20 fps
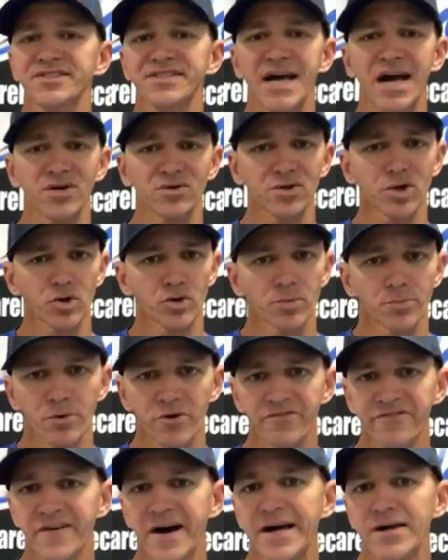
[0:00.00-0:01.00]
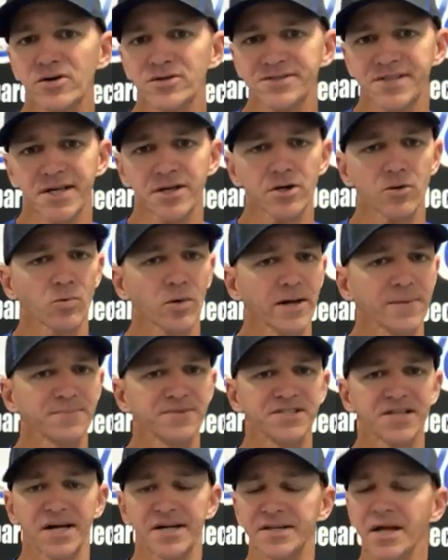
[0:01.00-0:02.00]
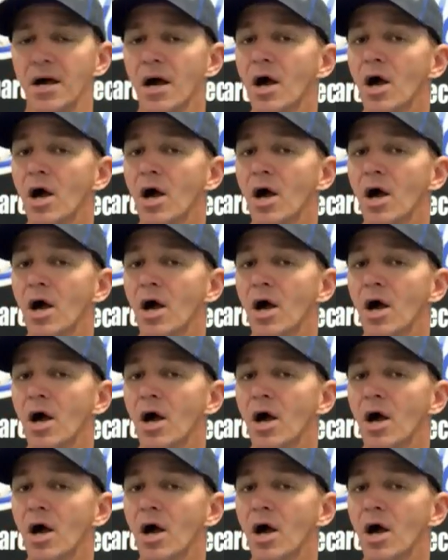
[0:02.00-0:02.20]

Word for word: downloadable files on our website.